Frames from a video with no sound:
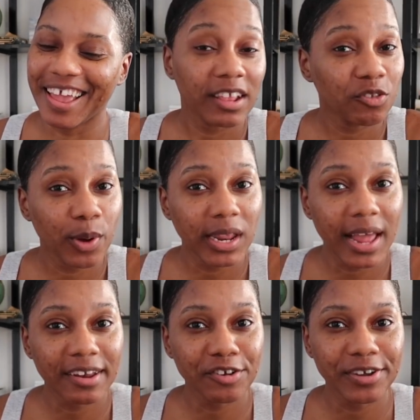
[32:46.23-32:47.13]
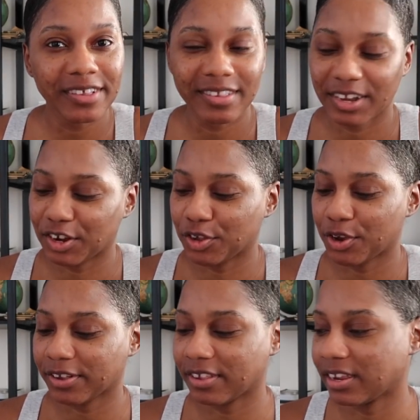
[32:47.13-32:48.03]
And it's 29 degrees here in New
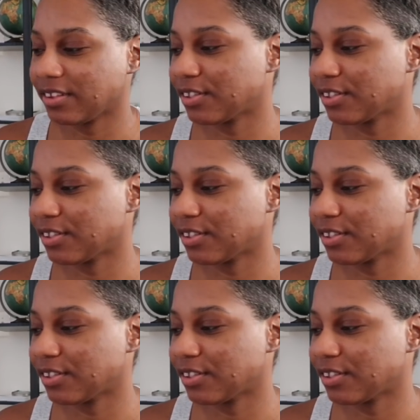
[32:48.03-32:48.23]
York City,